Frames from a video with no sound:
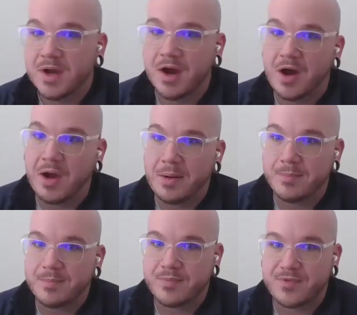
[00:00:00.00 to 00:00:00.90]

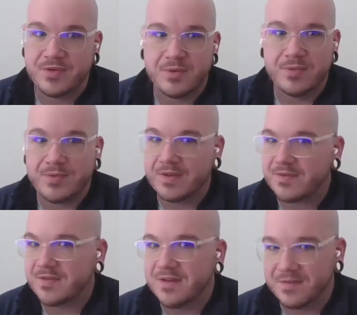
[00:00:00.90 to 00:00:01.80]
Um, so
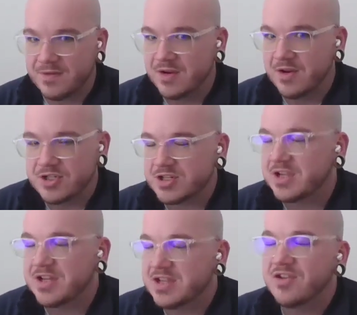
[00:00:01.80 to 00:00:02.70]
that's it. You know, just
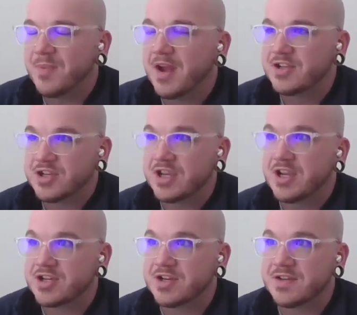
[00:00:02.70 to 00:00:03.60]
continuing my
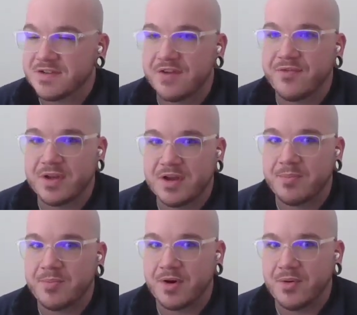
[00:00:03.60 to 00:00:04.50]
education is definitely a
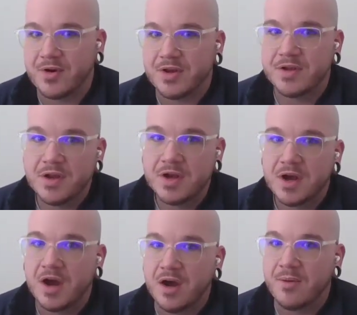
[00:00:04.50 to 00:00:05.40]
priority.
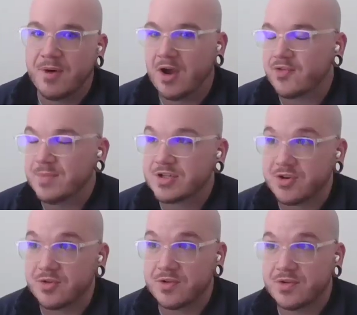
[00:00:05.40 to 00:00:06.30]
Um, I also mentioned
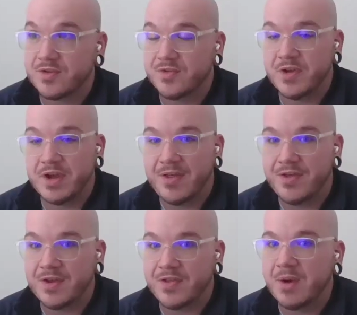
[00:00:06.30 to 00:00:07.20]
earlier too that I
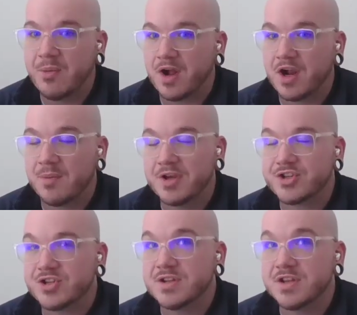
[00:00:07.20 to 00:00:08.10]
think that network
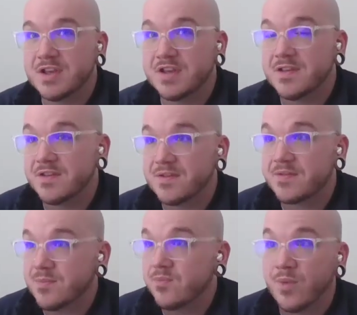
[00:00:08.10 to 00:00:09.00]
automation is
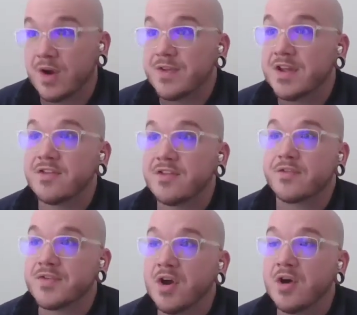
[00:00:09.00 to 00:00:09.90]
where the industry
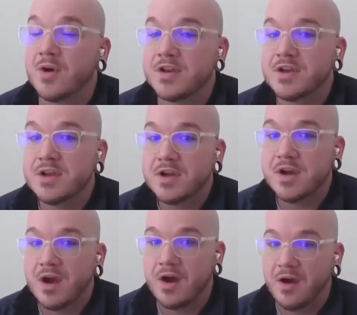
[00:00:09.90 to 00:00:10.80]
is going
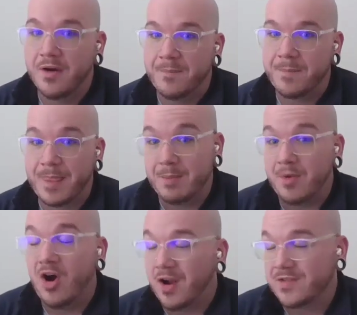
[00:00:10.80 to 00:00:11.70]
um, and
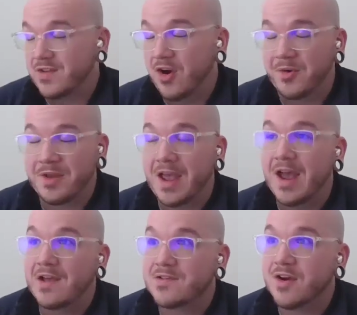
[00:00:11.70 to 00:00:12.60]
honestly already
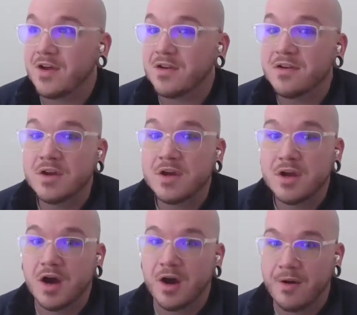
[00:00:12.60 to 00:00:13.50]
has gone.
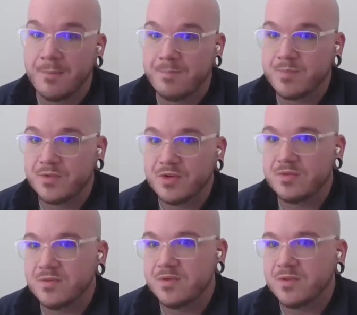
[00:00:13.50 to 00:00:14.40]
Um, you,
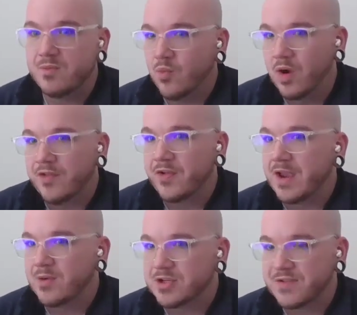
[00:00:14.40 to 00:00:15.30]
one of the
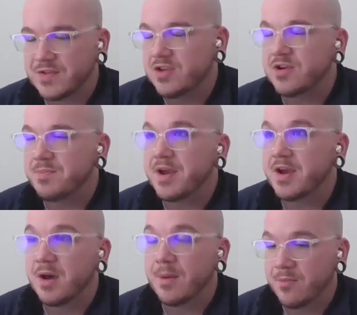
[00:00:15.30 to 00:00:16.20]
languages that you could pick
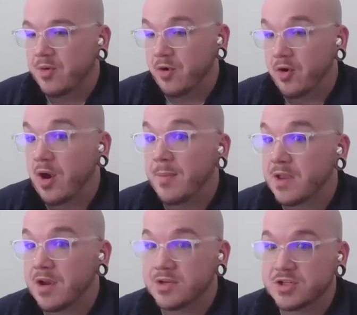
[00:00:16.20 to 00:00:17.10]
up, maybe programming
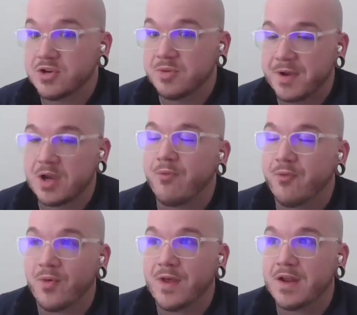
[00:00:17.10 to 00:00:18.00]
languages you could pick up
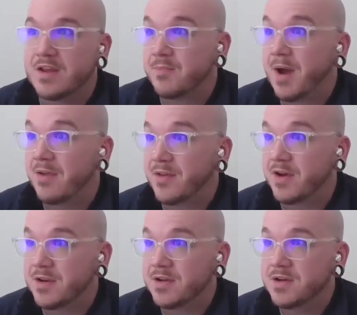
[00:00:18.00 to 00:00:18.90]
for that is
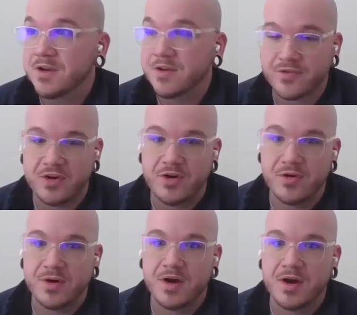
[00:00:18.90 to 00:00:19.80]
Python.
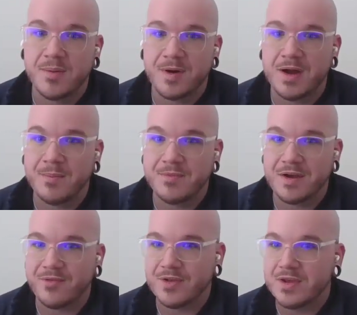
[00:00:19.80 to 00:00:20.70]
So um, I'm
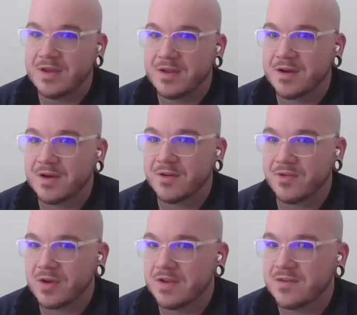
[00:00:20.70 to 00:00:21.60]
definitely uh,
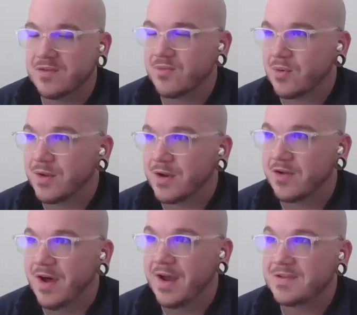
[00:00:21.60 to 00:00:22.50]
looking to enroll in a
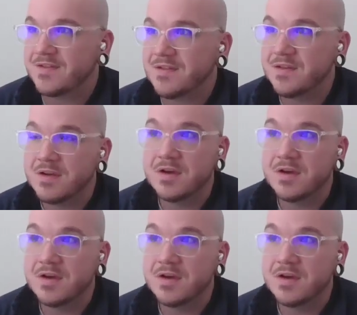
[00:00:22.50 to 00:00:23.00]
class.